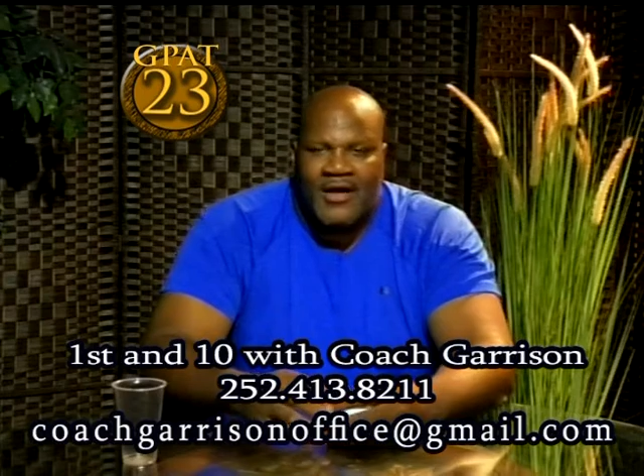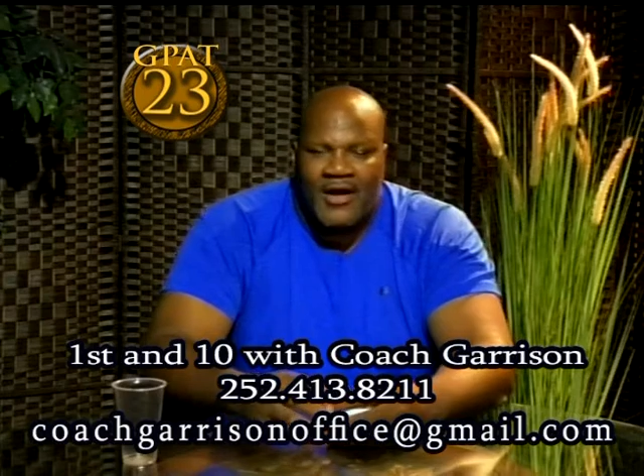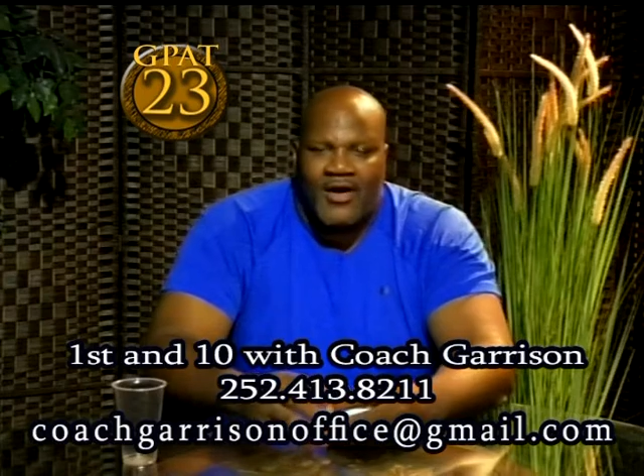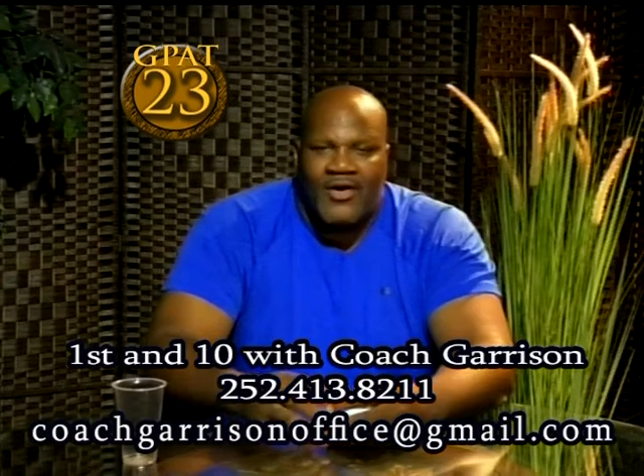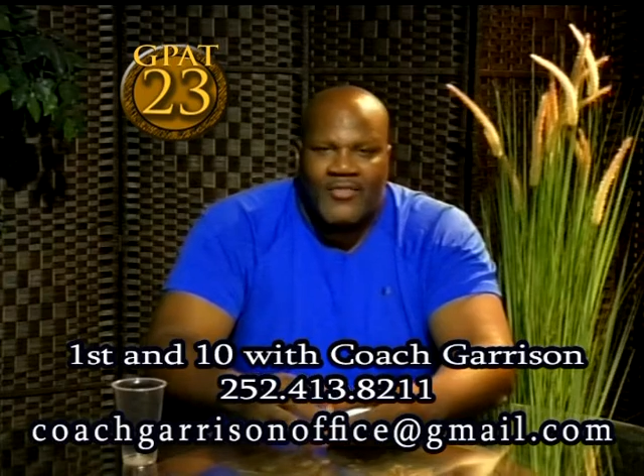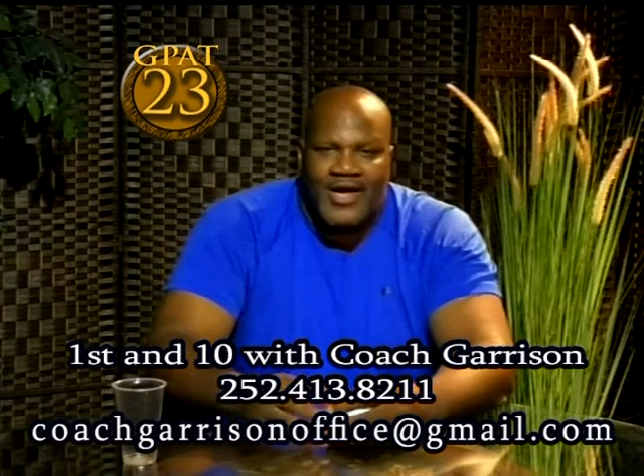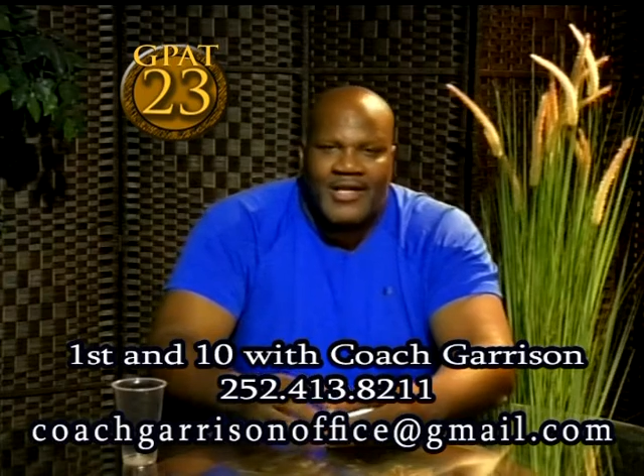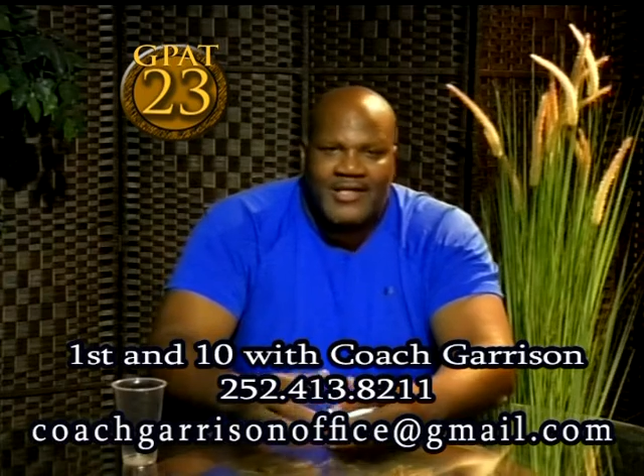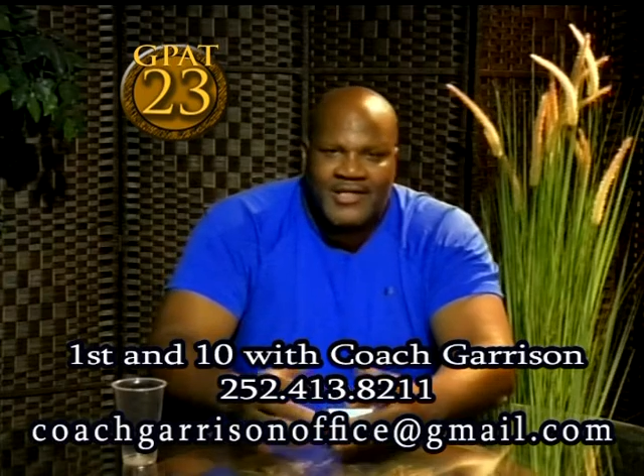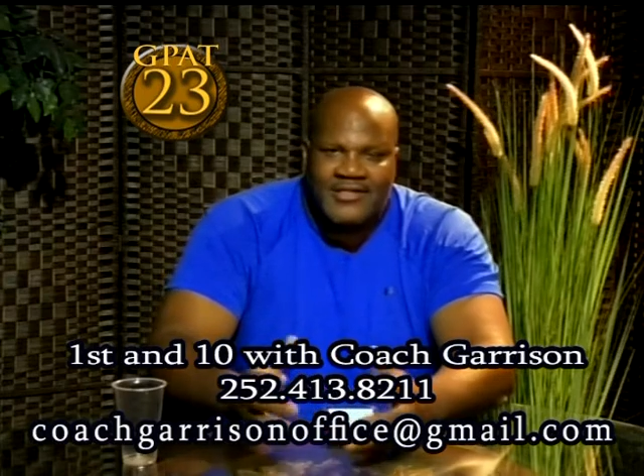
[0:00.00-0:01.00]
All
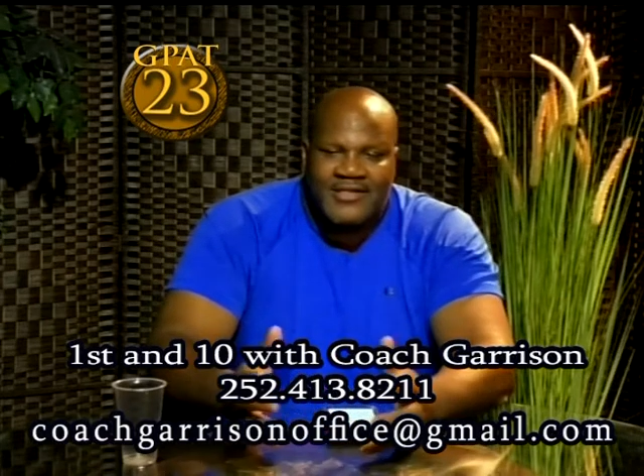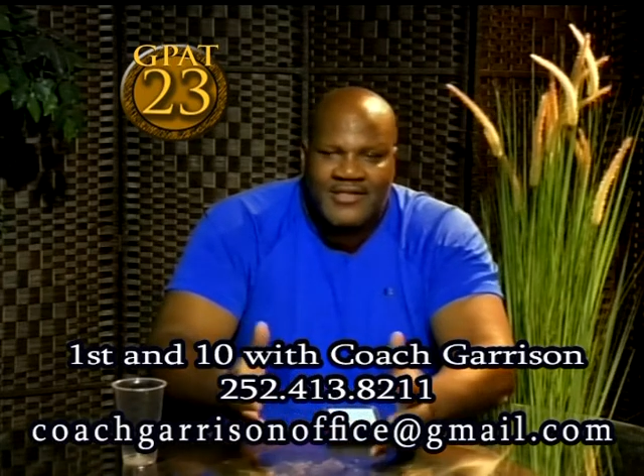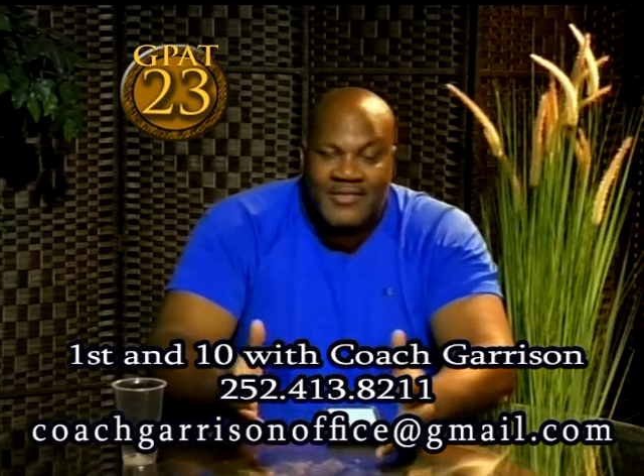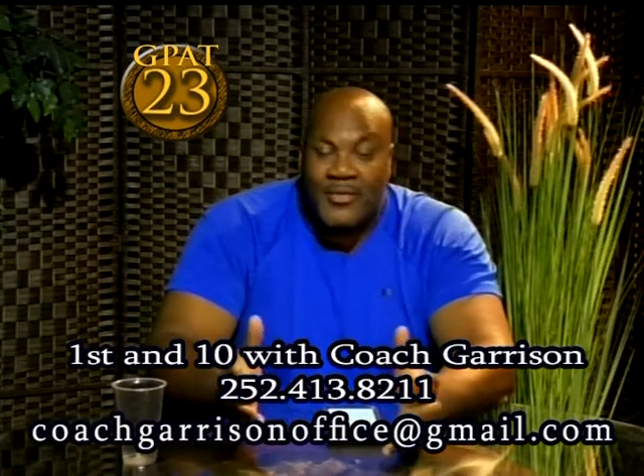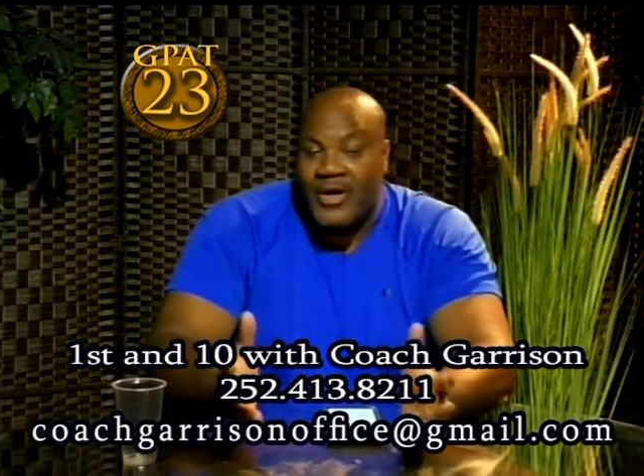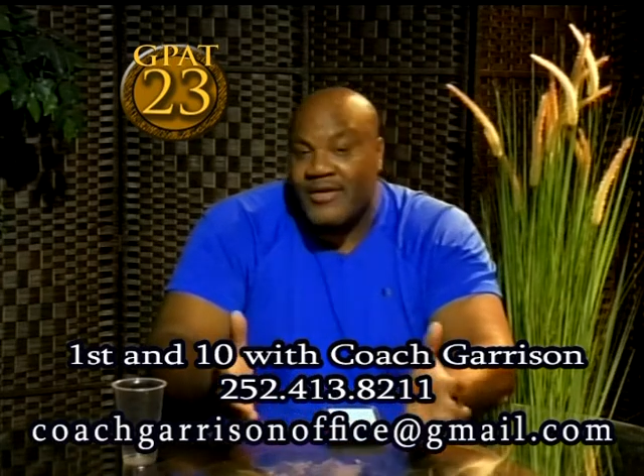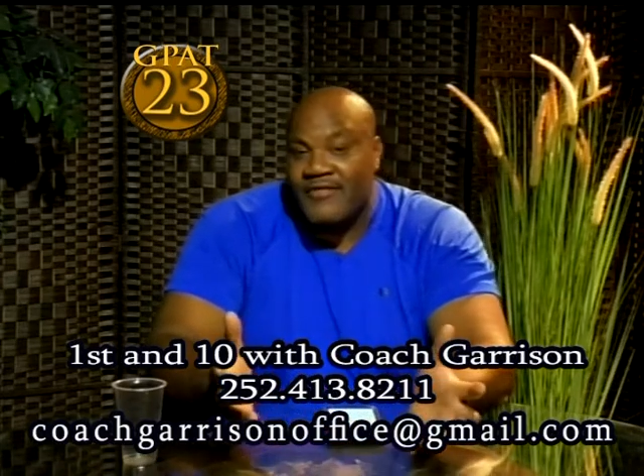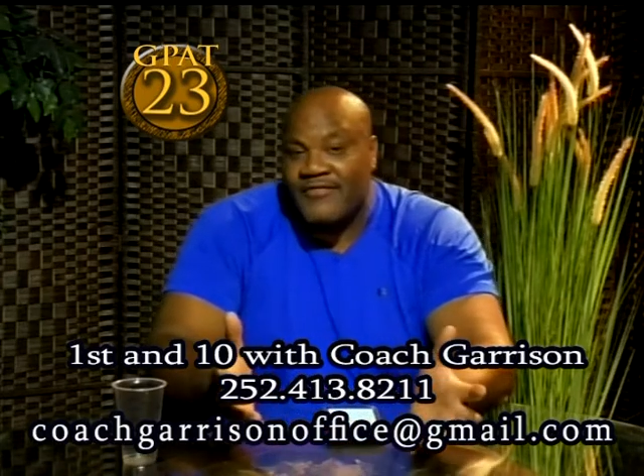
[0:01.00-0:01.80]
right, ladies and gentlemen, welcome